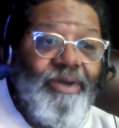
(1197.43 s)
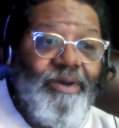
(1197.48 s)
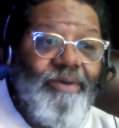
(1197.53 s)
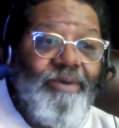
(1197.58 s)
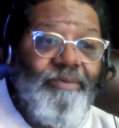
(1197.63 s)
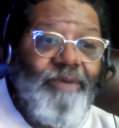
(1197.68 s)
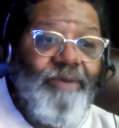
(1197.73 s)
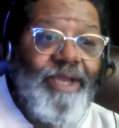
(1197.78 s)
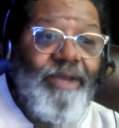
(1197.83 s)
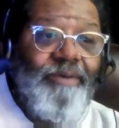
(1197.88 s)
Uh,
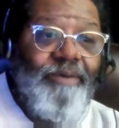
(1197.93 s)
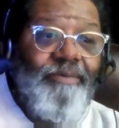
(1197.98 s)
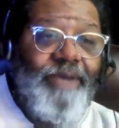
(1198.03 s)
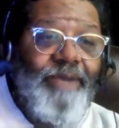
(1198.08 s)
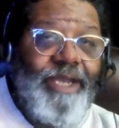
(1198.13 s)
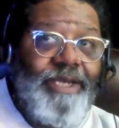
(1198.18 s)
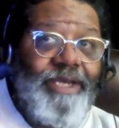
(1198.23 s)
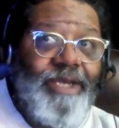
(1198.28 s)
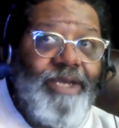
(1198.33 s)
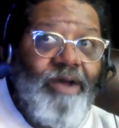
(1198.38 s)
we
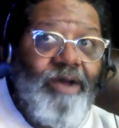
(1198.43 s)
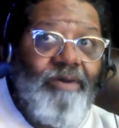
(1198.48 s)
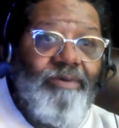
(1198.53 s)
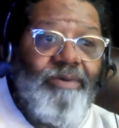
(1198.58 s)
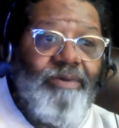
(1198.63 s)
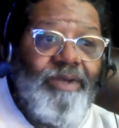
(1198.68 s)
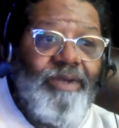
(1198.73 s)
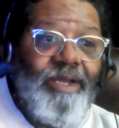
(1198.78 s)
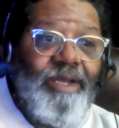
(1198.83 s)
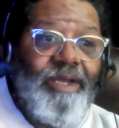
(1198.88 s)
we don't.
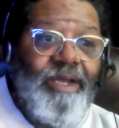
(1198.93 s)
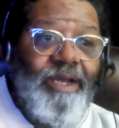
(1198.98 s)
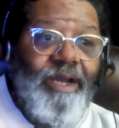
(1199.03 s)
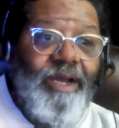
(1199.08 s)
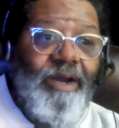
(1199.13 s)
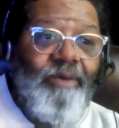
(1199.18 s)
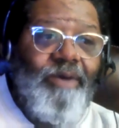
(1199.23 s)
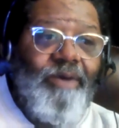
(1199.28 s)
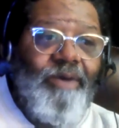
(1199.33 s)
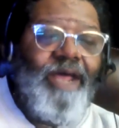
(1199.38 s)

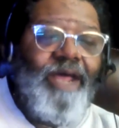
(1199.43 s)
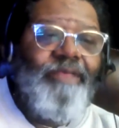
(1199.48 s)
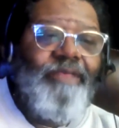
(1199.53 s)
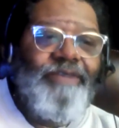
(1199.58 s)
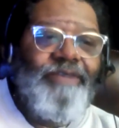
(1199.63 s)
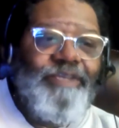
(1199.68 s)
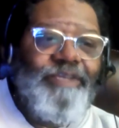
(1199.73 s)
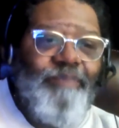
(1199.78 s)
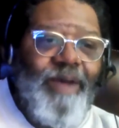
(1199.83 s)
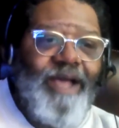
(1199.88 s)
But uh, what other
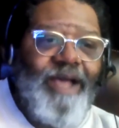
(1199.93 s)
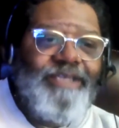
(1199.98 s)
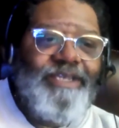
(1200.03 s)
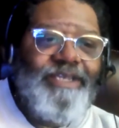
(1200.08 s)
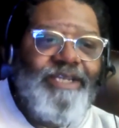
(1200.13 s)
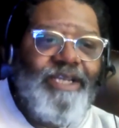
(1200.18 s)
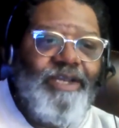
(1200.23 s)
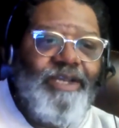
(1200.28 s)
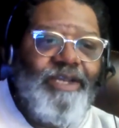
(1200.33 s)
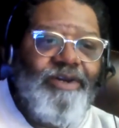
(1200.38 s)

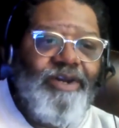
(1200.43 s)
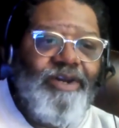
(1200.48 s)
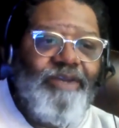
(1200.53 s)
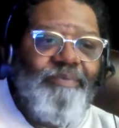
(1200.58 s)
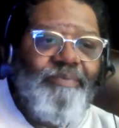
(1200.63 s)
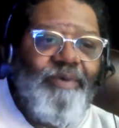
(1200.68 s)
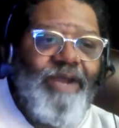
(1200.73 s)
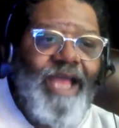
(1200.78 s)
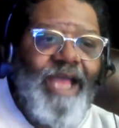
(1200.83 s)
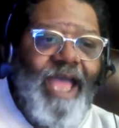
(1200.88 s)
responses the little
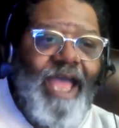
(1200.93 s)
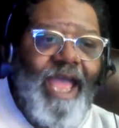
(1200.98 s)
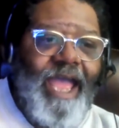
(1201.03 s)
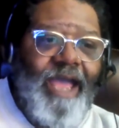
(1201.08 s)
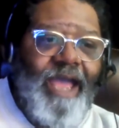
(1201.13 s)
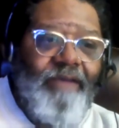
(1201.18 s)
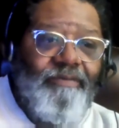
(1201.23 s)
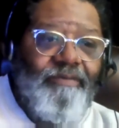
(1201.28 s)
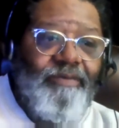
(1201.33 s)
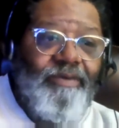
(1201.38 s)
girls would have?
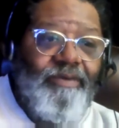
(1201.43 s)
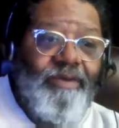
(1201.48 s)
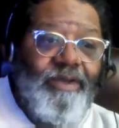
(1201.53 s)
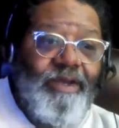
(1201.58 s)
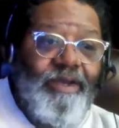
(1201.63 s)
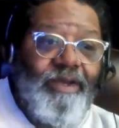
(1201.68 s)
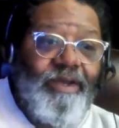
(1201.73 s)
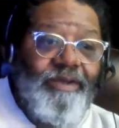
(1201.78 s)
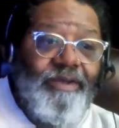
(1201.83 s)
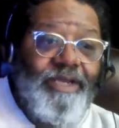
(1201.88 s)

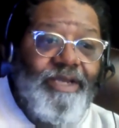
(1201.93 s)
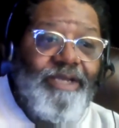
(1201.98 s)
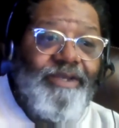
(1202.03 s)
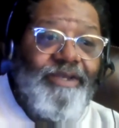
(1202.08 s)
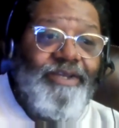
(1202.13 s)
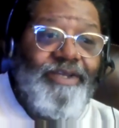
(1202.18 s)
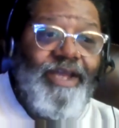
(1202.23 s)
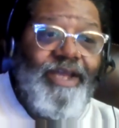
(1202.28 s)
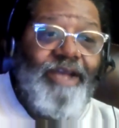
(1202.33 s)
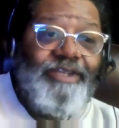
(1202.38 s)

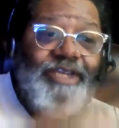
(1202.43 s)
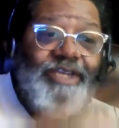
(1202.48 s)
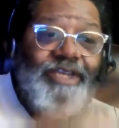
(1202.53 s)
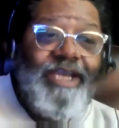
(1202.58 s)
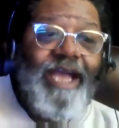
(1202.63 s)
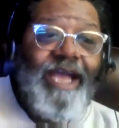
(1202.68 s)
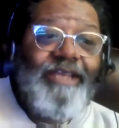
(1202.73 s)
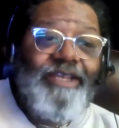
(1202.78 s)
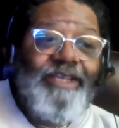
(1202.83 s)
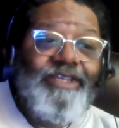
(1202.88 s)
you know, she
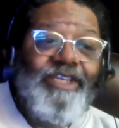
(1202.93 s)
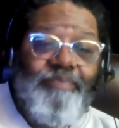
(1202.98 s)
got this